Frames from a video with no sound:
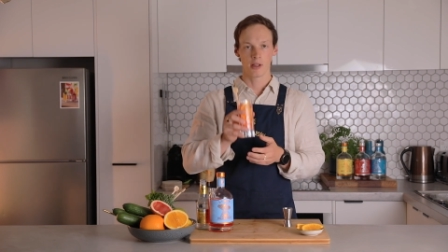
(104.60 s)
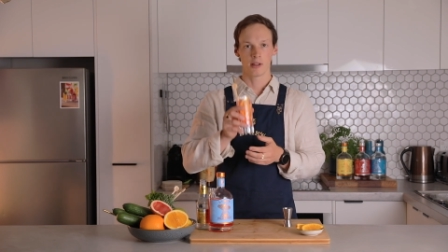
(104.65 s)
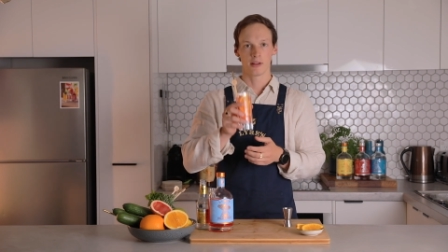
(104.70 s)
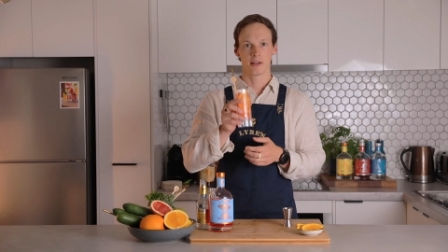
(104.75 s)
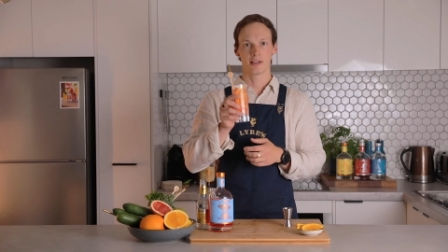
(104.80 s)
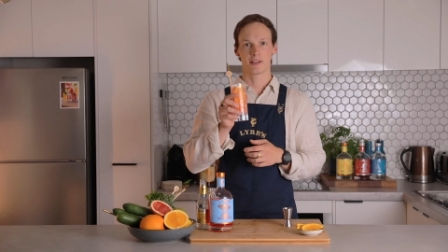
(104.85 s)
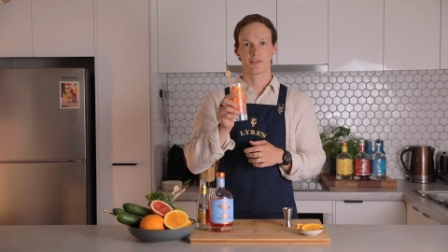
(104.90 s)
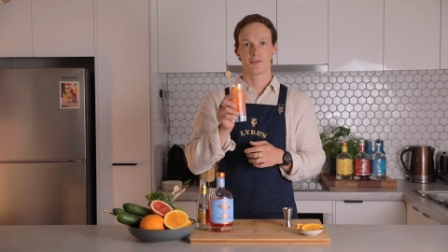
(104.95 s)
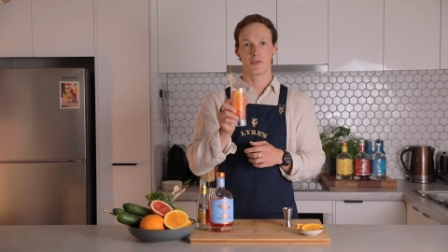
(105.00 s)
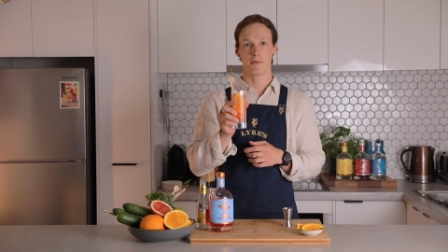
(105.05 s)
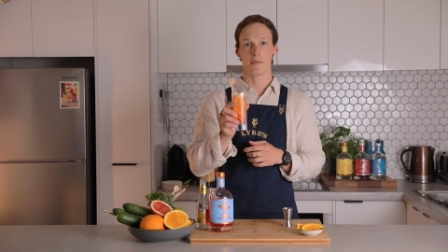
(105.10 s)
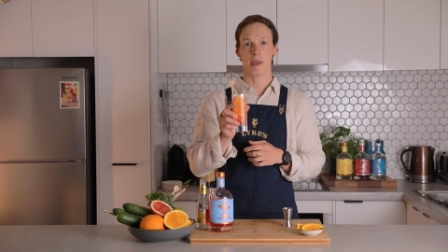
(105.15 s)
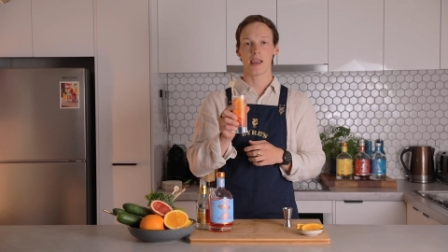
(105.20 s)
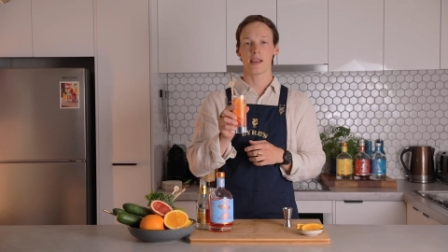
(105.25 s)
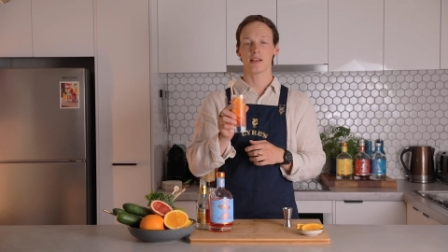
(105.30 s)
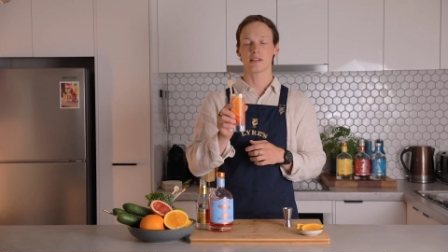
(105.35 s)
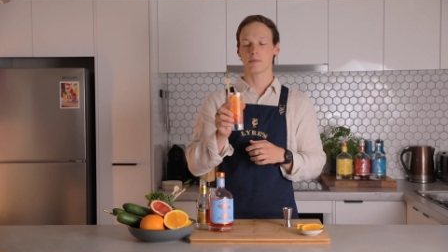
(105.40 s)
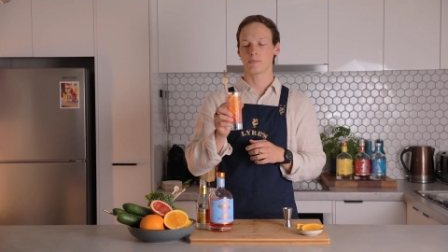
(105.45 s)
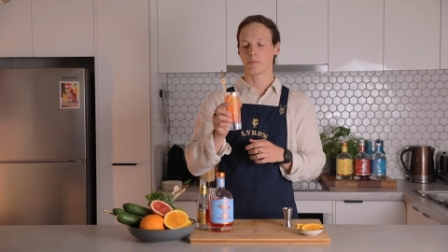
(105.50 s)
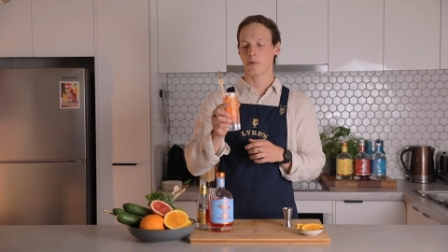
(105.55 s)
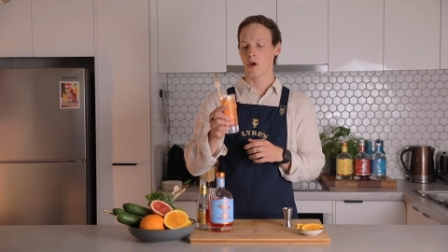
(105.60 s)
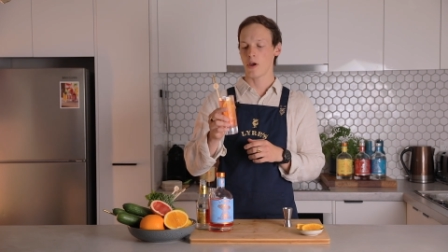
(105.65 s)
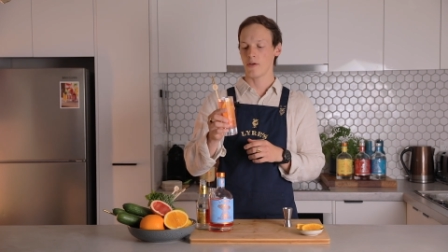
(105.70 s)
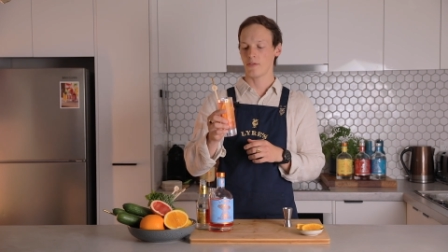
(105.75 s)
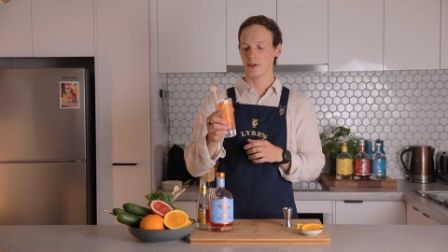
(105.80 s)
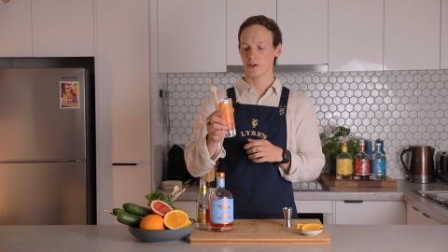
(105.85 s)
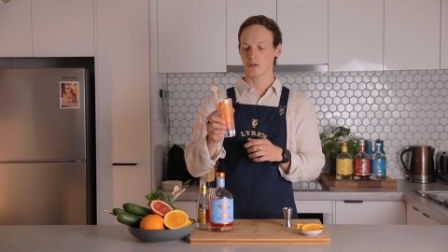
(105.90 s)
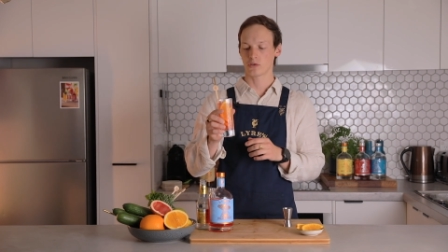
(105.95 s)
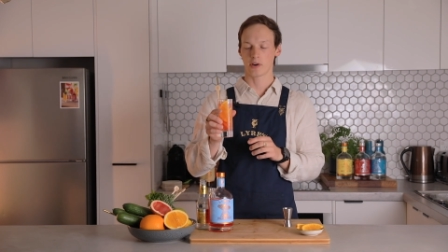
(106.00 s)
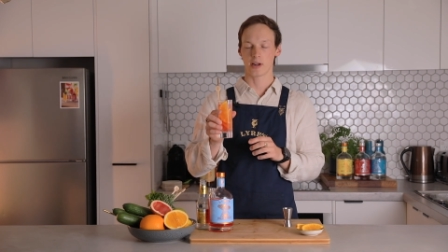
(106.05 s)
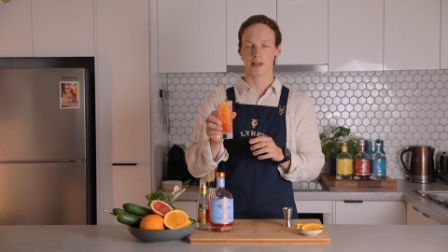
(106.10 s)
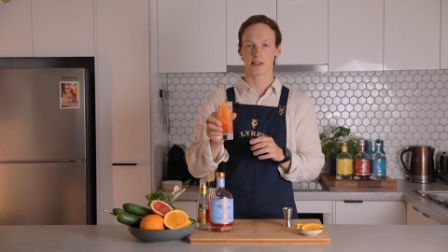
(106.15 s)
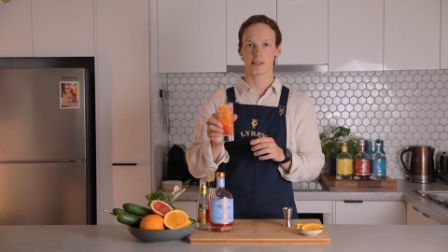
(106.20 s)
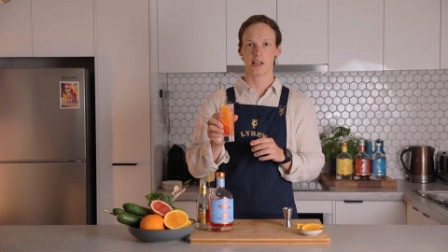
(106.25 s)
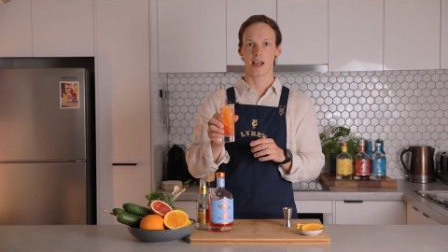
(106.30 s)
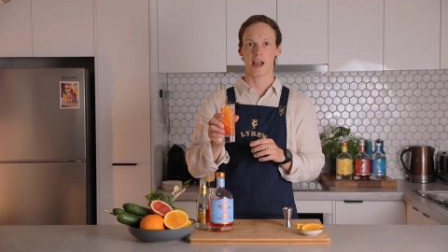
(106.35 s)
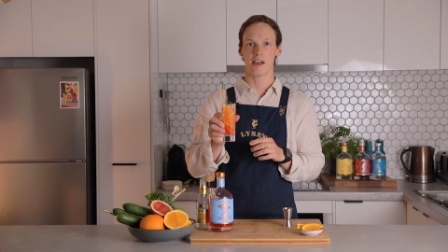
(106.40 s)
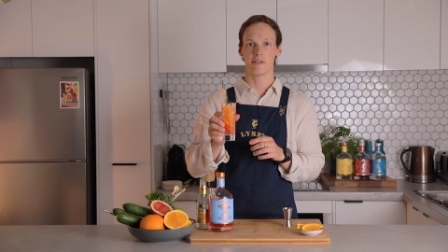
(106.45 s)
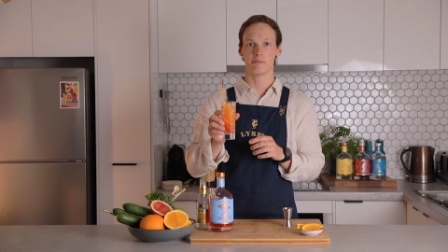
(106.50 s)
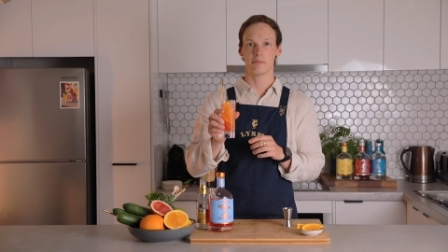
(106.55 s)
This for me is the perfect drink to
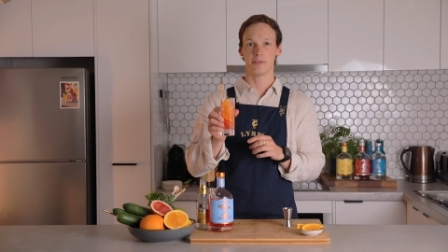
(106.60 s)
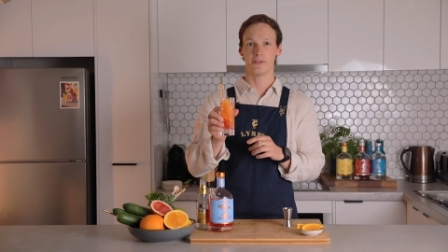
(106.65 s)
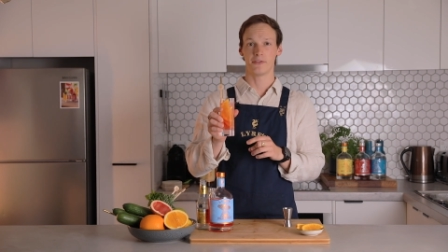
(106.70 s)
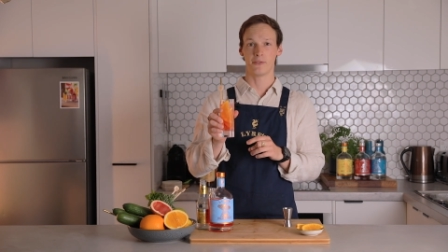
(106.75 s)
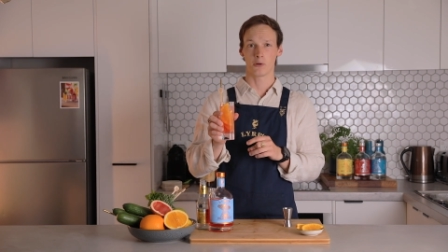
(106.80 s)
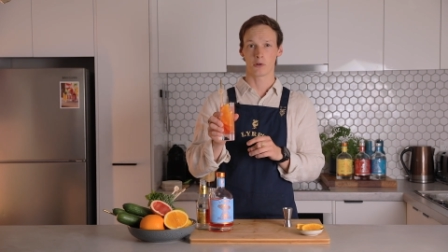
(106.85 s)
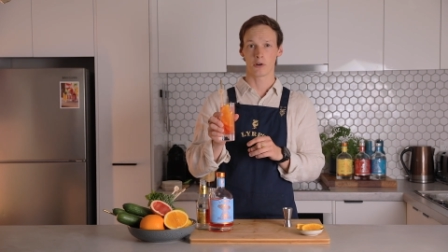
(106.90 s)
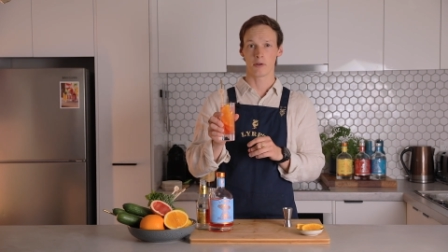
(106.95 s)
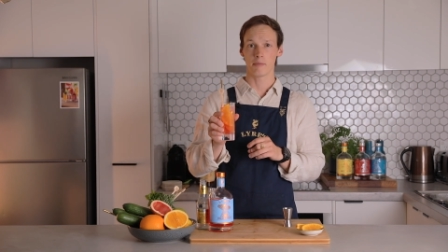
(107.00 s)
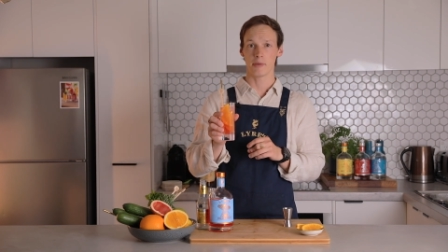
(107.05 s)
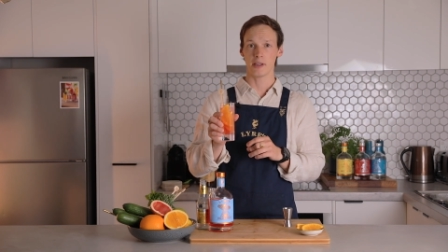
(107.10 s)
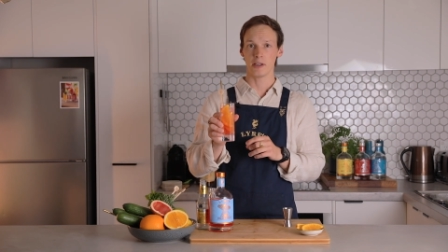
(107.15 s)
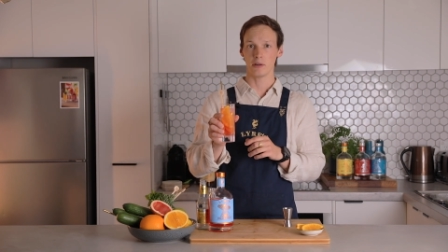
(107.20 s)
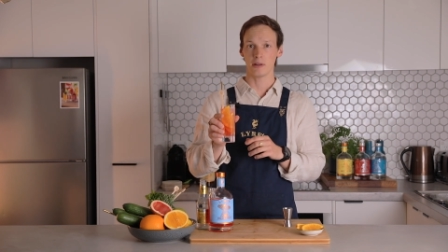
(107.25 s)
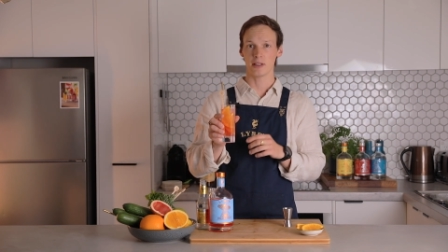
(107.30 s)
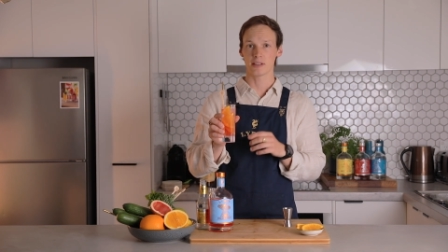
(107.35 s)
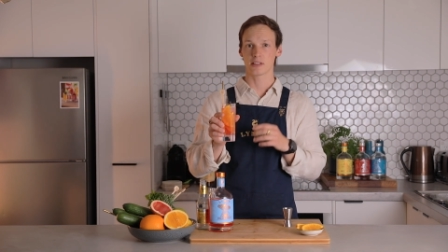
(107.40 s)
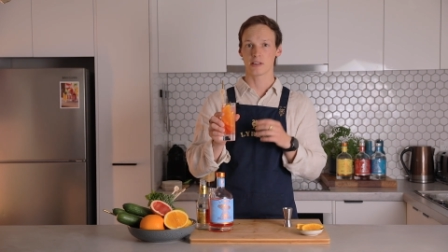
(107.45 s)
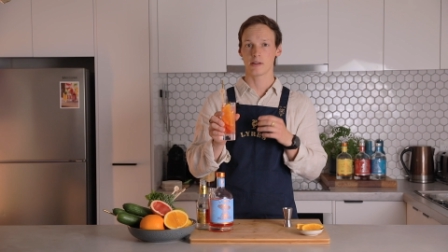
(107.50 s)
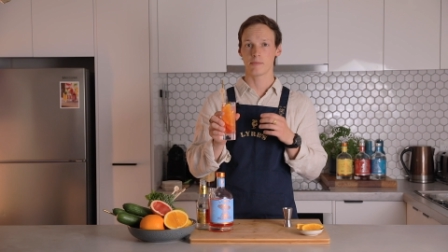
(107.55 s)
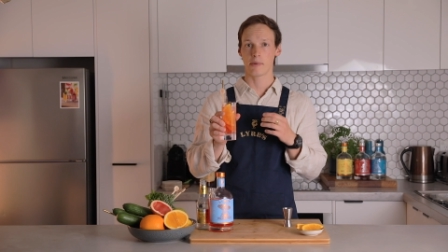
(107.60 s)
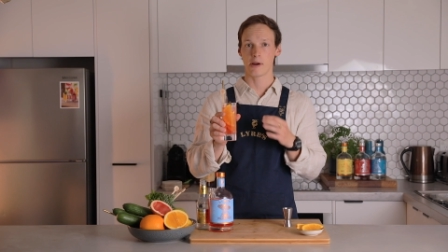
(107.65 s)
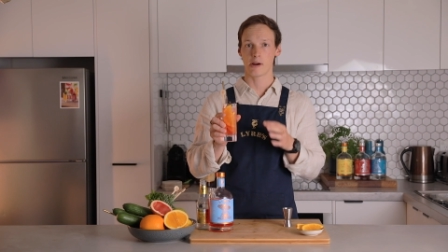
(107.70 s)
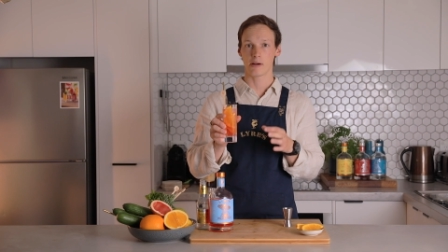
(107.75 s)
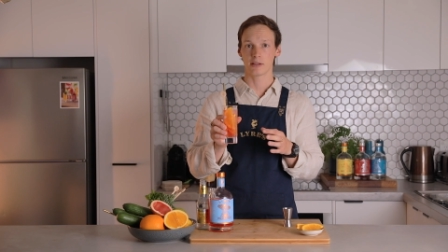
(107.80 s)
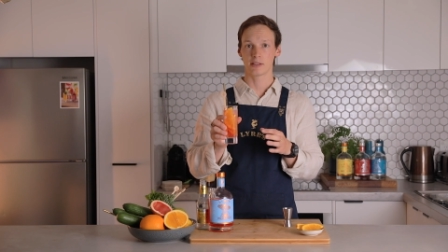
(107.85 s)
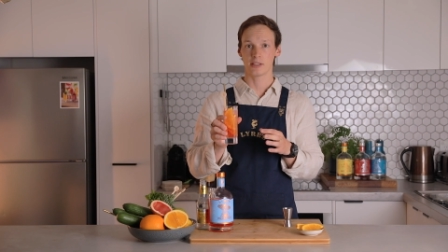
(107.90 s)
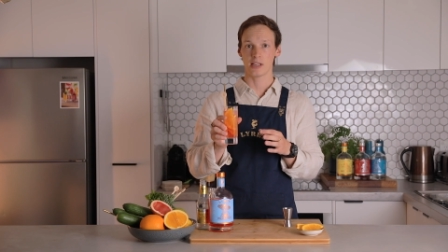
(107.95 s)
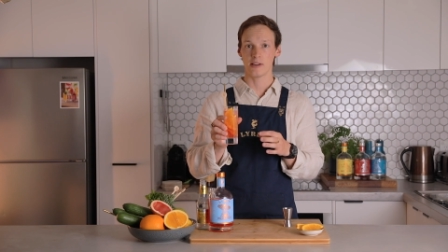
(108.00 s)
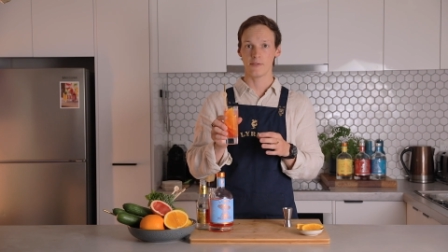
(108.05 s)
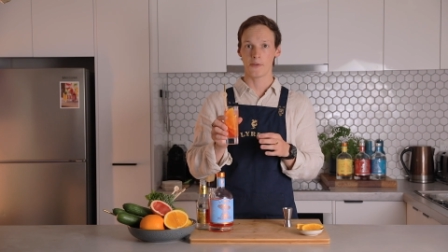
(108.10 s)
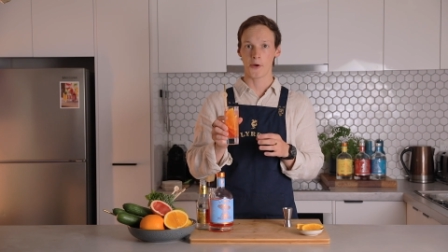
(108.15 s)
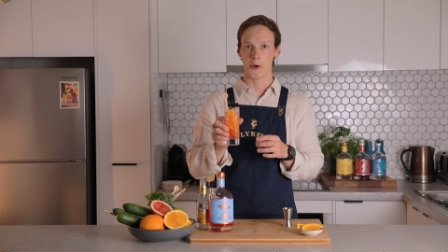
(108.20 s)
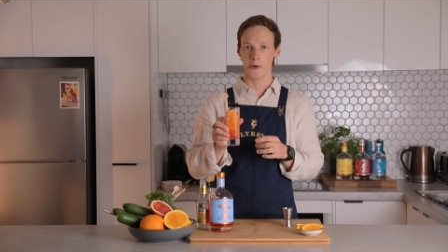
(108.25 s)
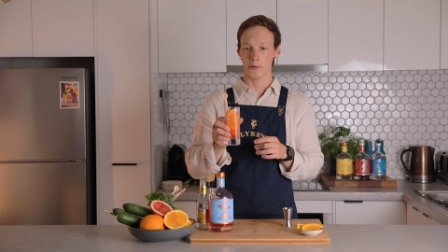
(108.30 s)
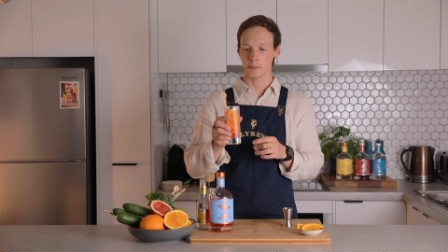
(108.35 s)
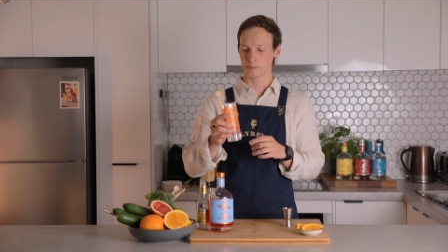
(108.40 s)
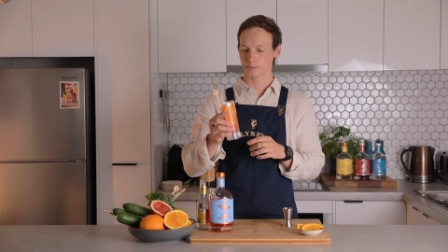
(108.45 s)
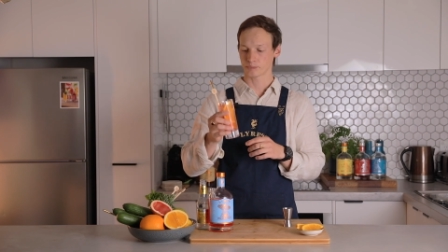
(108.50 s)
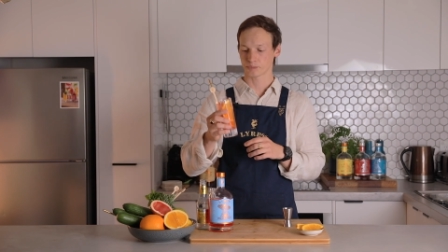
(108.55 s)
have before a meal as an
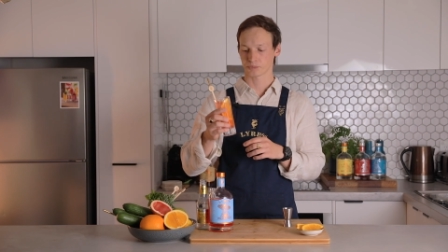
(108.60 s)
aperitivo,